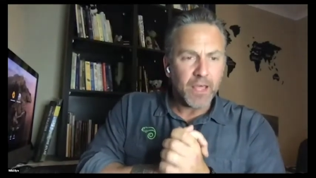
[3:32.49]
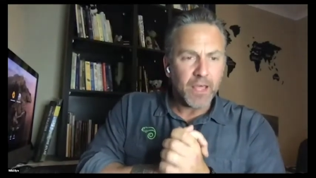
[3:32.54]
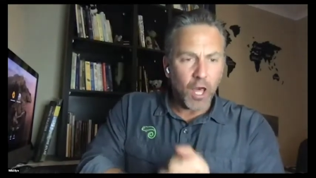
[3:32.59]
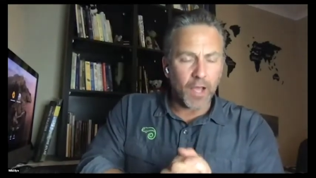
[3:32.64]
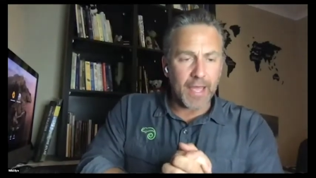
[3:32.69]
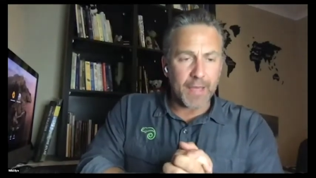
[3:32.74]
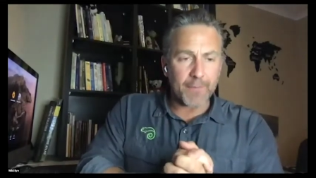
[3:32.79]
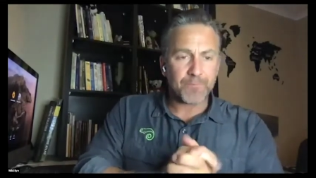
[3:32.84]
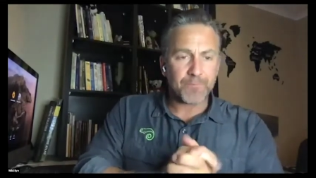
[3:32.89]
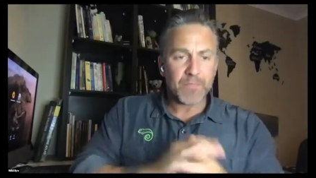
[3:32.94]

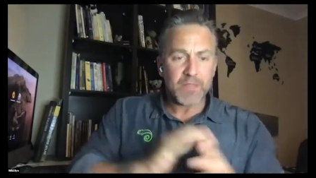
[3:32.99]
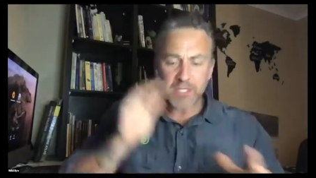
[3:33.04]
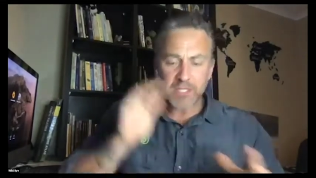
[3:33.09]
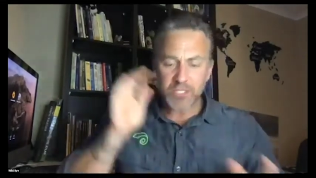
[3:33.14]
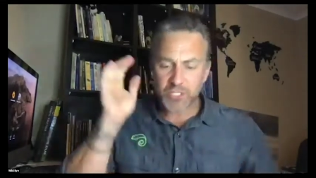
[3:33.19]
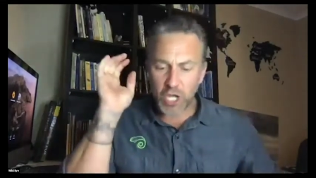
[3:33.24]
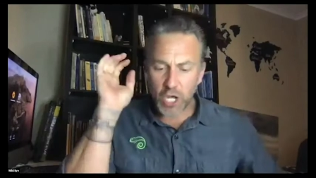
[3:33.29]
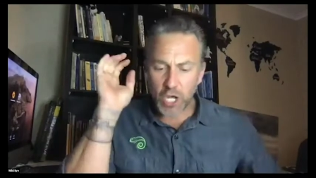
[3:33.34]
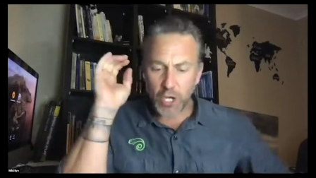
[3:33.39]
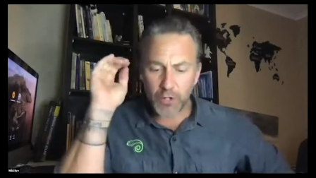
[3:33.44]
Okay,
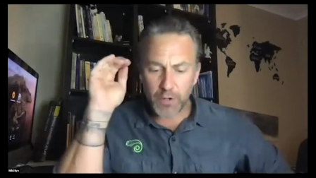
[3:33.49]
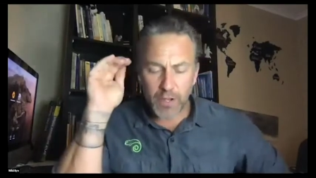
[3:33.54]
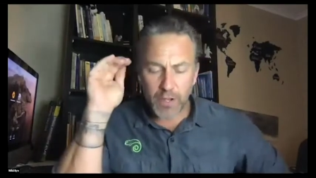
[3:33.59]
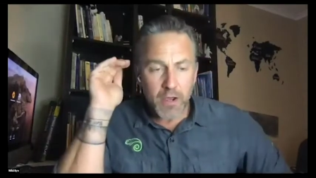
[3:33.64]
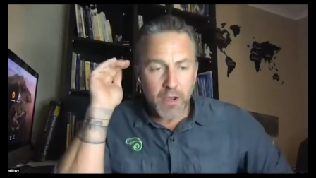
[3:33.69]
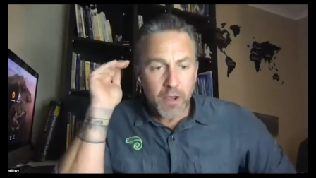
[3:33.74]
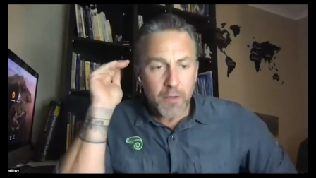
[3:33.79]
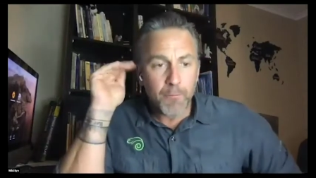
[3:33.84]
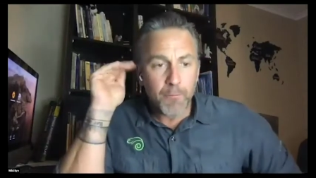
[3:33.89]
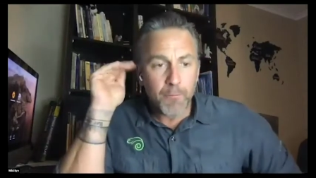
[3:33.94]
so
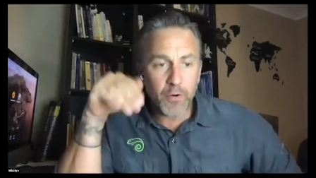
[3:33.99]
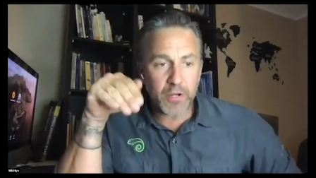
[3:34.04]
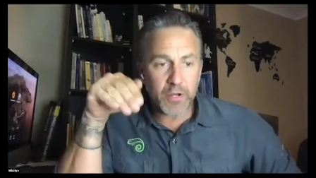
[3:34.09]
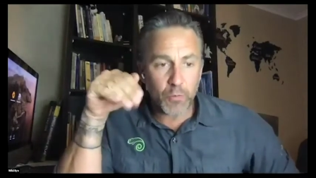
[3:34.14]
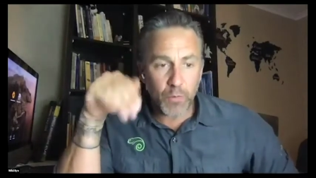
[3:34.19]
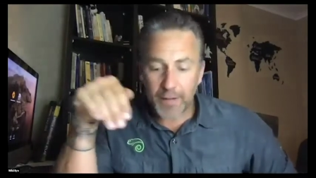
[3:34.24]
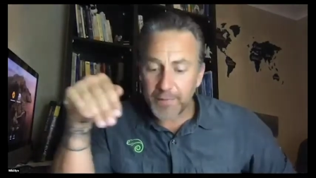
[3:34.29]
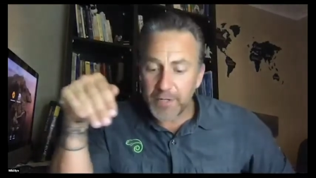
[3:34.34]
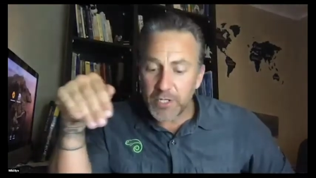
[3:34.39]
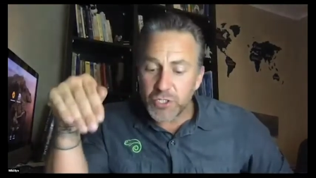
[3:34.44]
Murray,
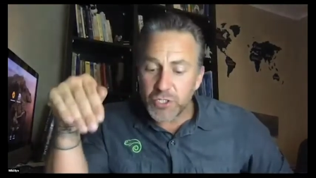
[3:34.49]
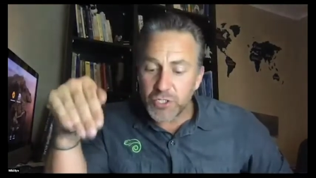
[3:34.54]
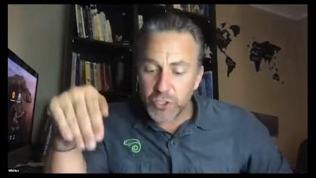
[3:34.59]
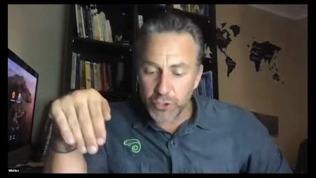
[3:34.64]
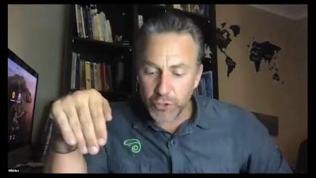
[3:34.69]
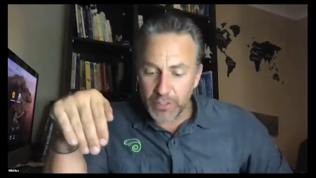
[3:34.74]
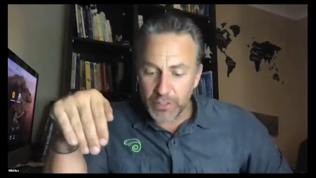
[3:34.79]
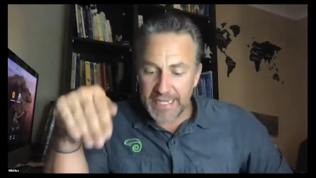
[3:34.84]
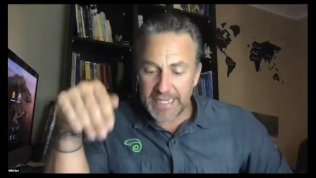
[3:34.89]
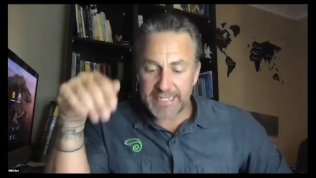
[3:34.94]
what I'm going to
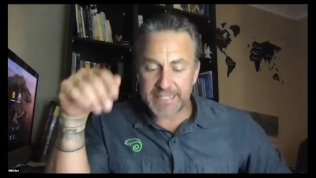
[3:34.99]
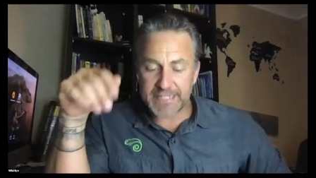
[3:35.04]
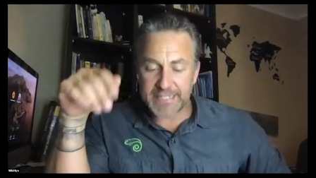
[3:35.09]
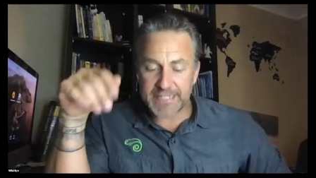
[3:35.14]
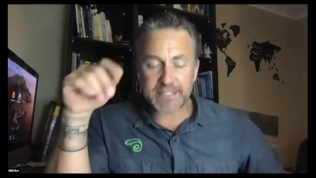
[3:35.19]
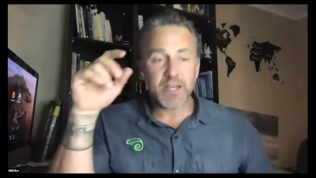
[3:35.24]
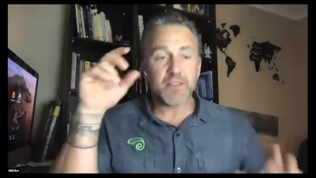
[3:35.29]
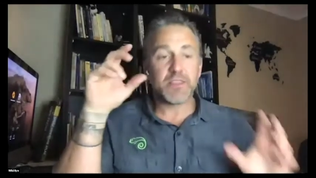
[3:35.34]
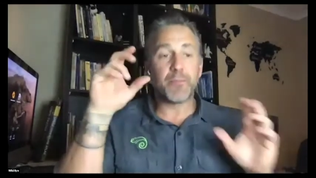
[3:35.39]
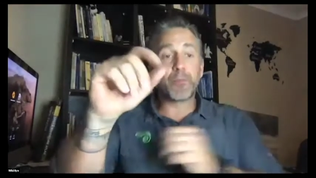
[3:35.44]
do is
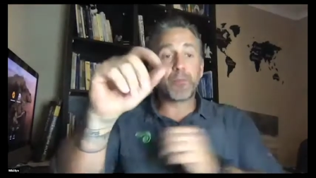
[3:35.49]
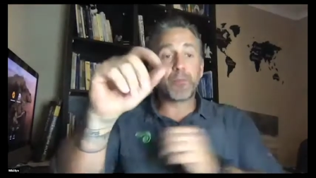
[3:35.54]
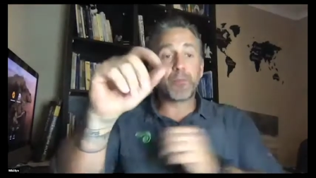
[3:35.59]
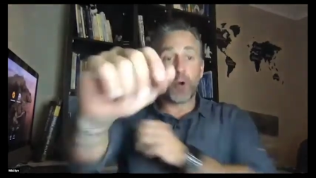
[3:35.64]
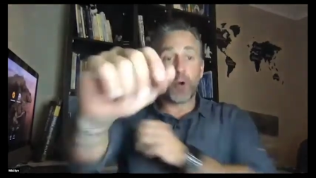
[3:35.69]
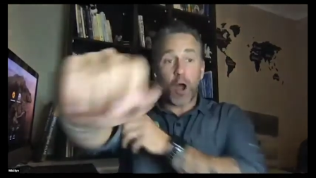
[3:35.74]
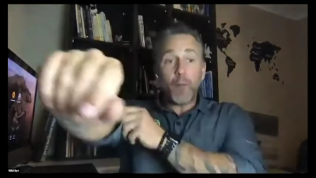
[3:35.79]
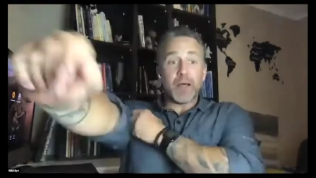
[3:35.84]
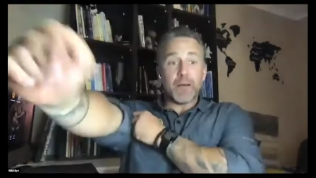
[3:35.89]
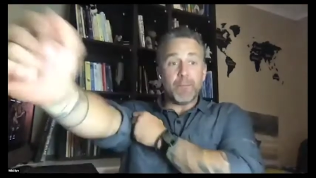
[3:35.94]
the
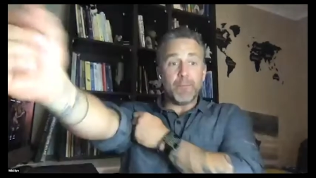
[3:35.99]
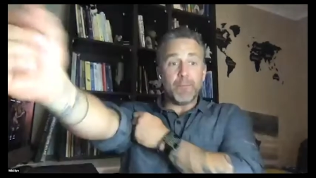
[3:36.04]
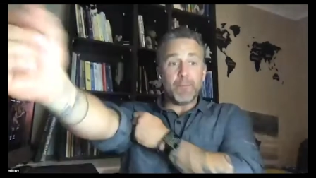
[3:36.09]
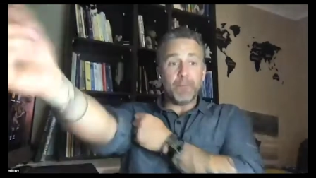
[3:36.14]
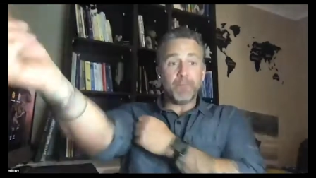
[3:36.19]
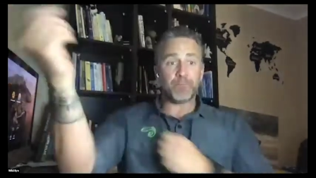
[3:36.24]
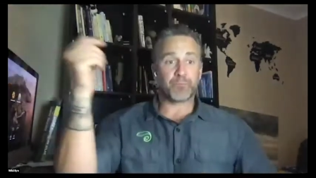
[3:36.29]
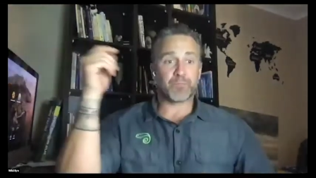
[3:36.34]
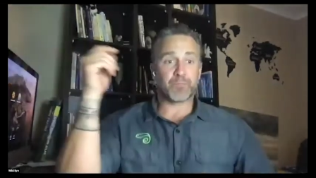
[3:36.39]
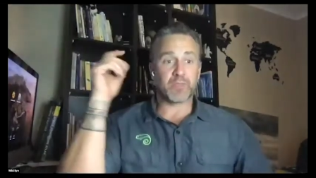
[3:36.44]

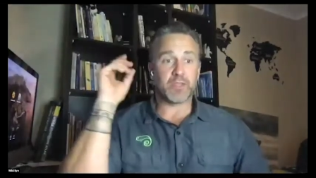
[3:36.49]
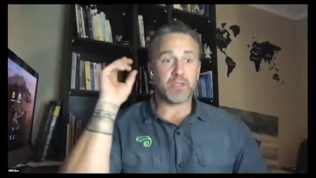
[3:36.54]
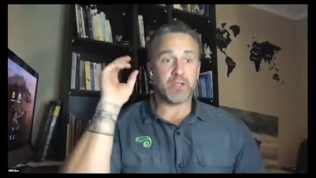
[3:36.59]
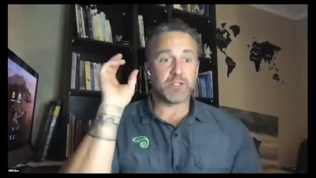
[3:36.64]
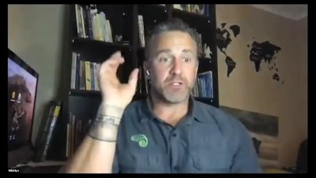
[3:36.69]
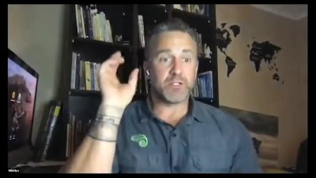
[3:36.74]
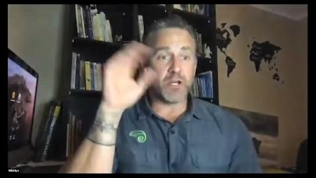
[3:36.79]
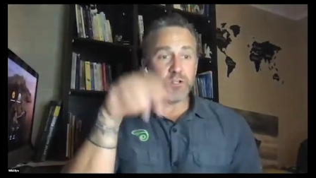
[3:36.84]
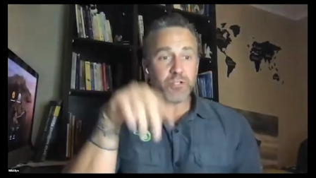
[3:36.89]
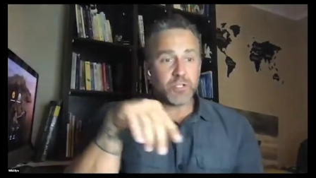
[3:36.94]
problem.
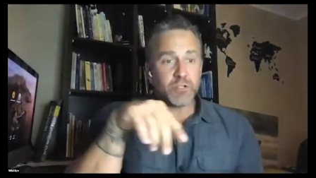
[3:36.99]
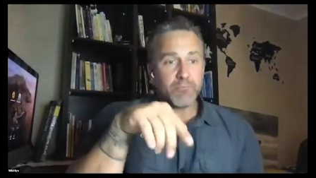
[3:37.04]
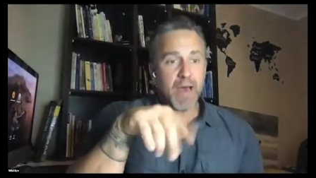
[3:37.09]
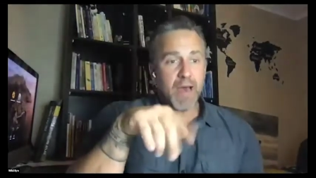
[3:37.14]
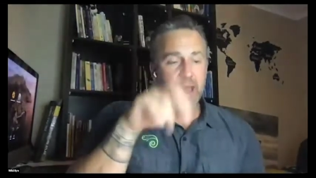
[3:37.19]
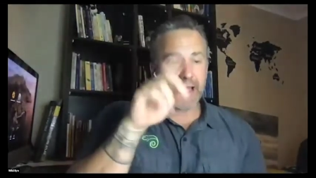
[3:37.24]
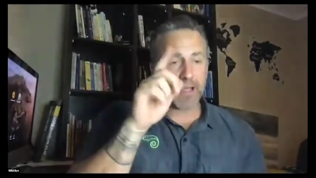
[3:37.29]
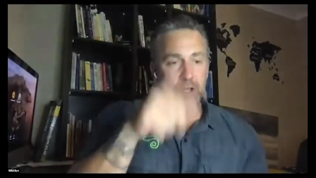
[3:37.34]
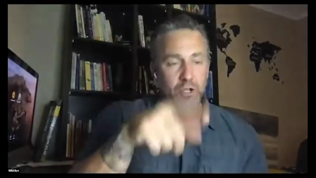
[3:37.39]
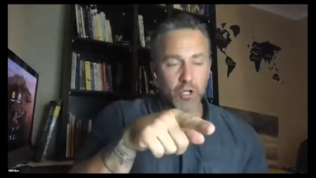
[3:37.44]
Don't do
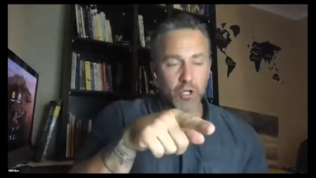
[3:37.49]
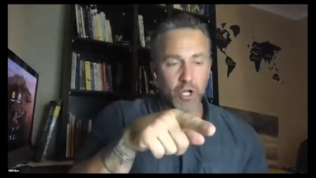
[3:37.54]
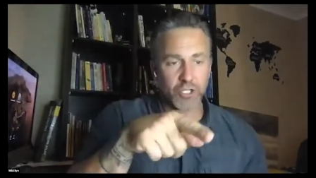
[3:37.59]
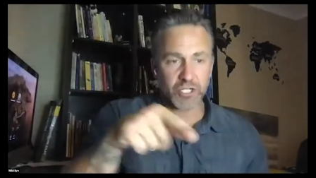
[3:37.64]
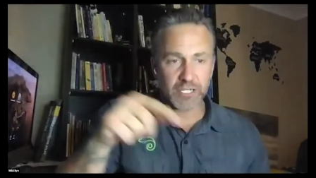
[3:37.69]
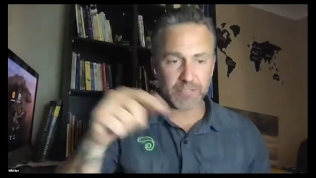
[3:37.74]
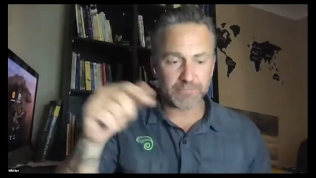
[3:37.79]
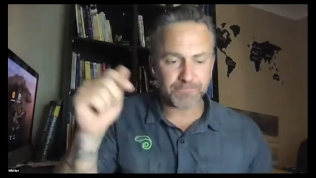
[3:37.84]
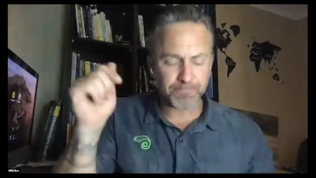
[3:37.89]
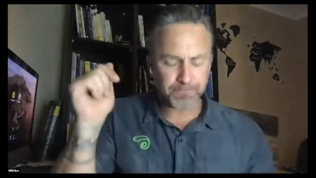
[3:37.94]
Mac.
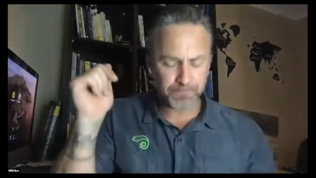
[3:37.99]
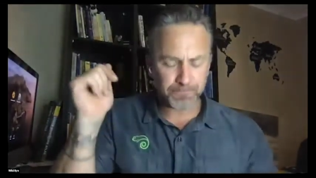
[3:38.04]
Gotcha.